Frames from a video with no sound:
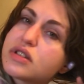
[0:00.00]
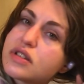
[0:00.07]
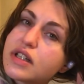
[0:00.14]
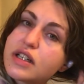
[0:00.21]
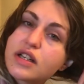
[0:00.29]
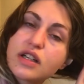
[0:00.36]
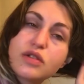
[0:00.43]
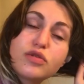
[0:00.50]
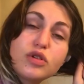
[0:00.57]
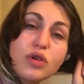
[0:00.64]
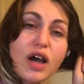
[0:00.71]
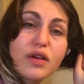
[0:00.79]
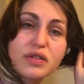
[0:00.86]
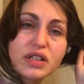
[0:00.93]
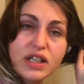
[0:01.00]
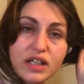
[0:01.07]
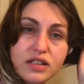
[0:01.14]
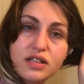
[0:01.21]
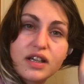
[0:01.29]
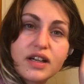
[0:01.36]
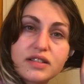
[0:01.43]
like if you have a kid
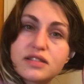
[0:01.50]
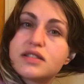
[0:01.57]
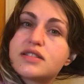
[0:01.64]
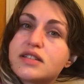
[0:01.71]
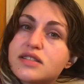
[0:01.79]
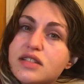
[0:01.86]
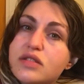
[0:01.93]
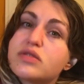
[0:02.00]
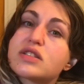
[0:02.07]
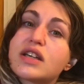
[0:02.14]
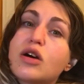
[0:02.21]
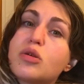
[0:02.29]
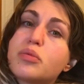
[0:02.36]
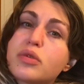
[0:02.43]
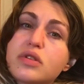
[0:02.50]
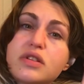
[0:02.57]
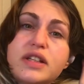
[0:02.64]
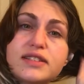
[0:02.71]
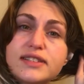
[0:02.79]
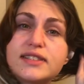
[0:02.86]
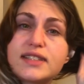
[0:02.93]
that has a sensitive scalp,
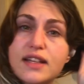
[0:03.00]
listen to